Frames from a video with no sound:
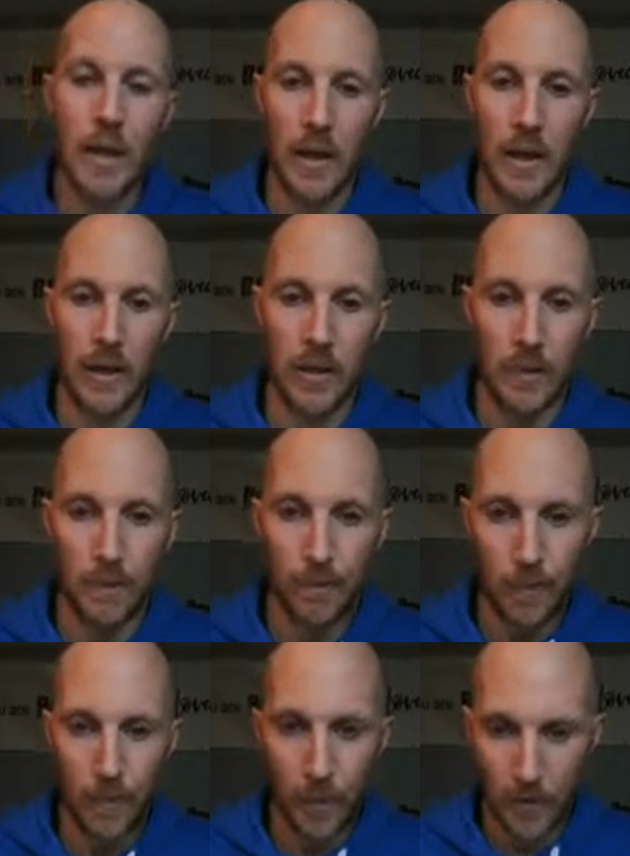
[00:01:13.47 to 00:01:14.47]
And
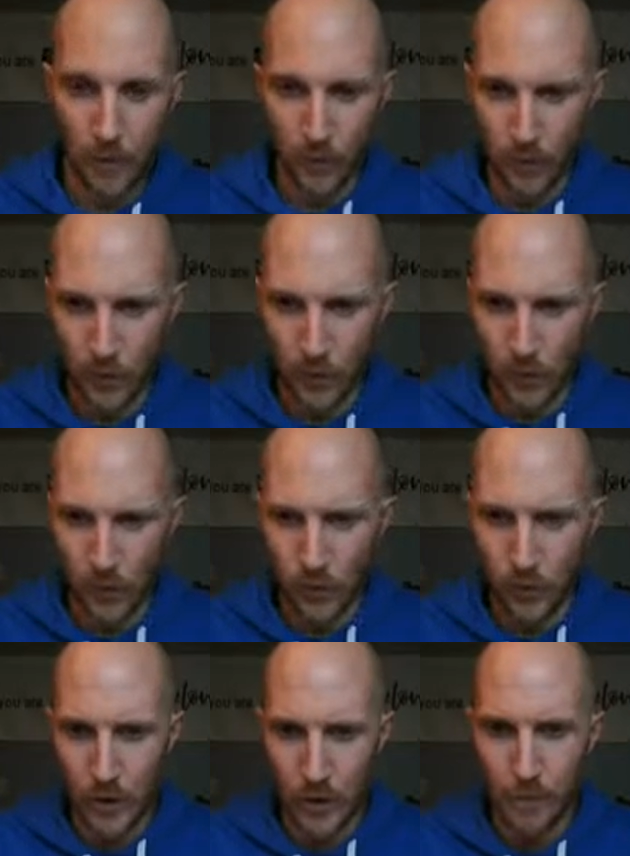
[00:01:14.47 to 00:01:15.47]
for the vertical
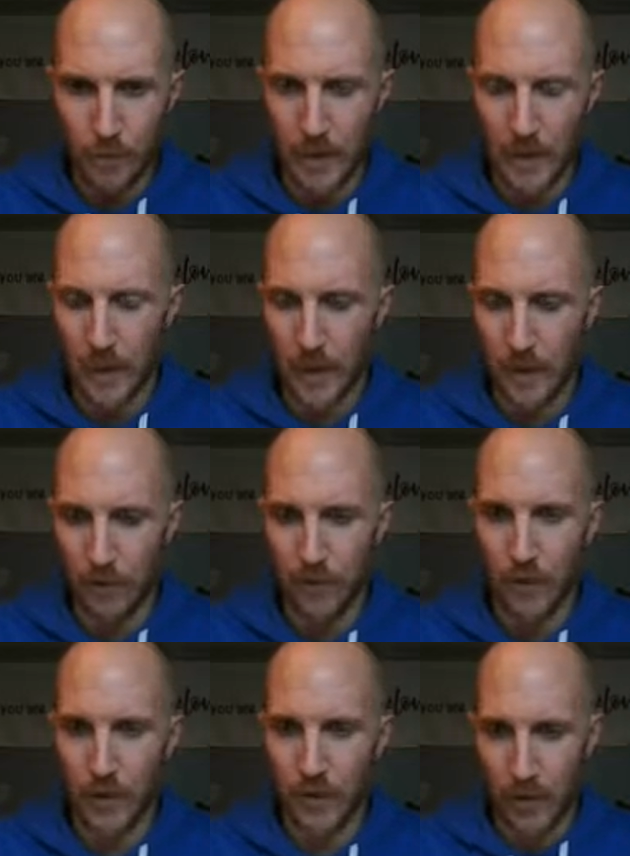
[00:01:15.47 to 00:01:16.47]
shrink by a half,
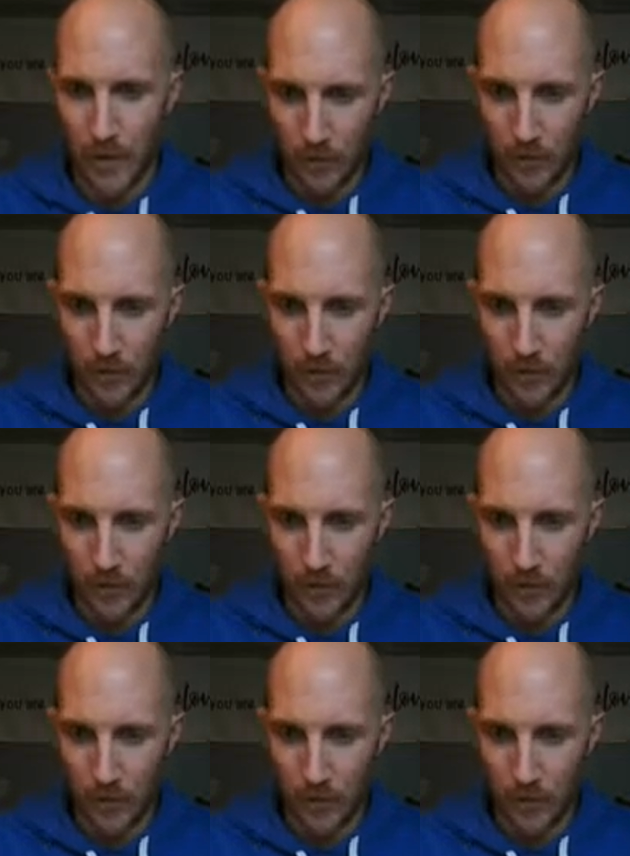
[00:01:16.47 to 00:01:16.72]
that's going to